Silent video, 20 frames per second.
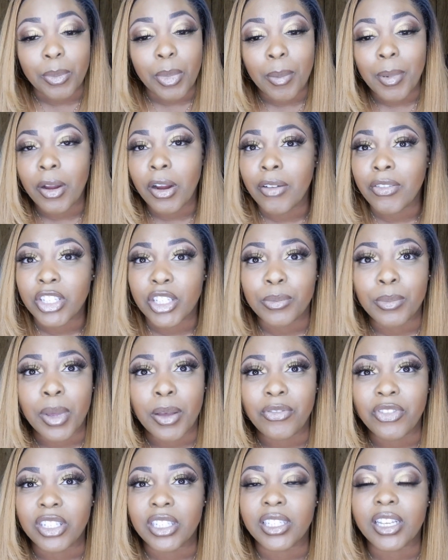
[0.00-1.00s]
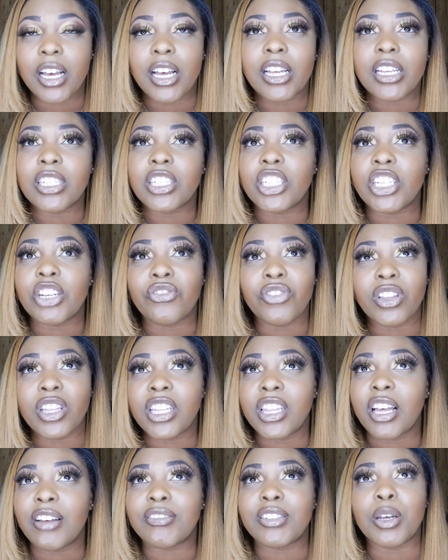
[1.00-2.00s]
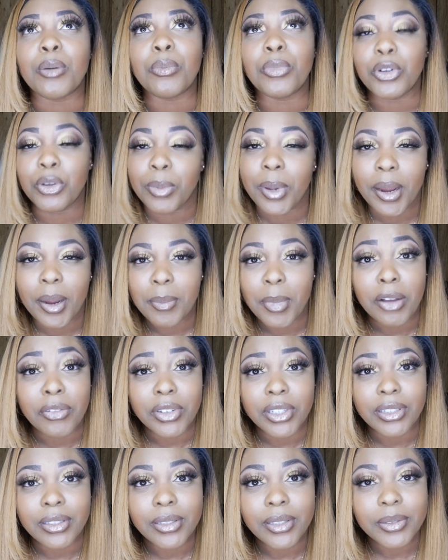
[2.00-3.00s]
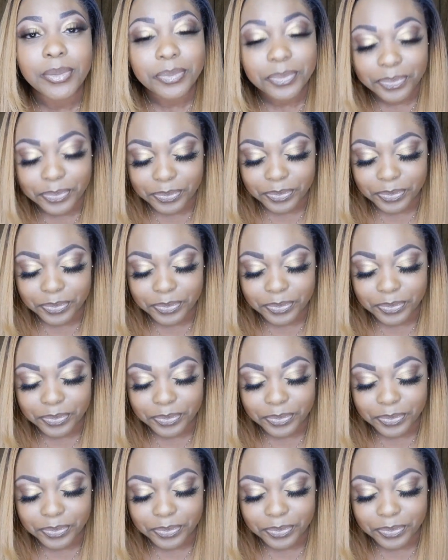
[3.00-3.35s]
I bought my grandma some muffins because she really loves some blueberry muffins.